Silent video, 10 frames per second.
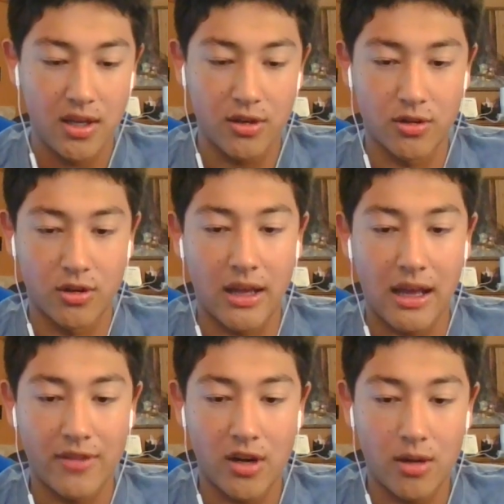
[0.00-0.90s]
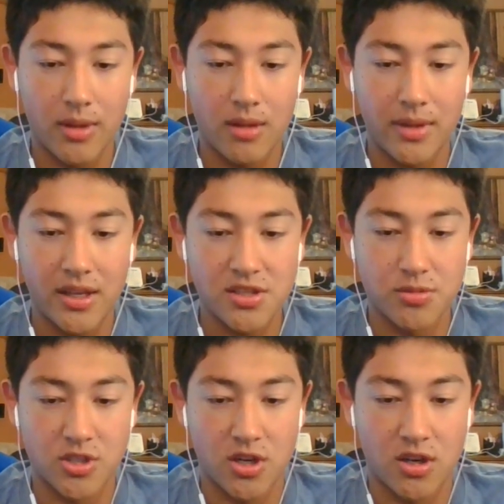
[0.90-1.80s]
You're going to have
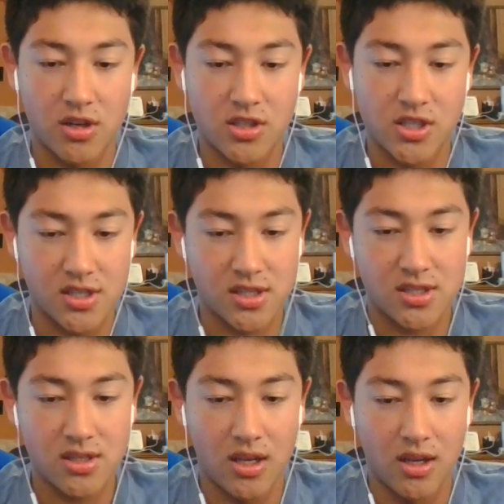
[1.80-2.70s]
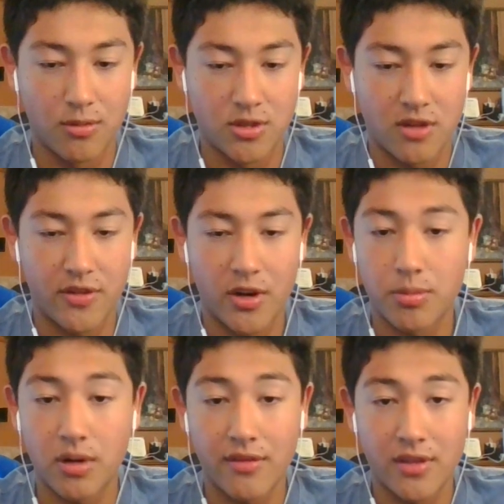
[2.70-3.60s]
Airbnbs, which are
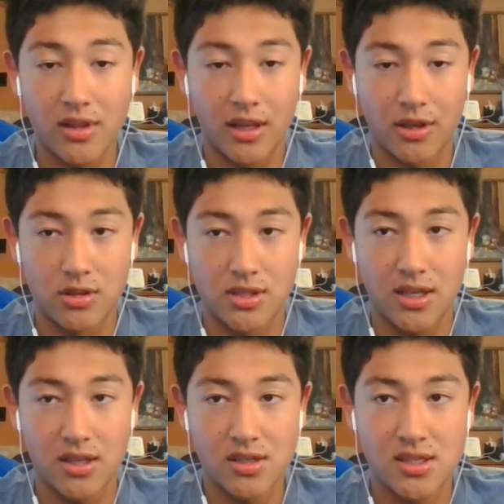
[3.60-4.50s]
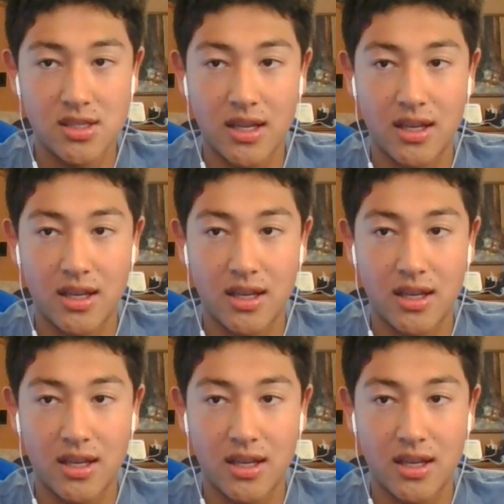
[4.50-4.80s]
very private, like hotels,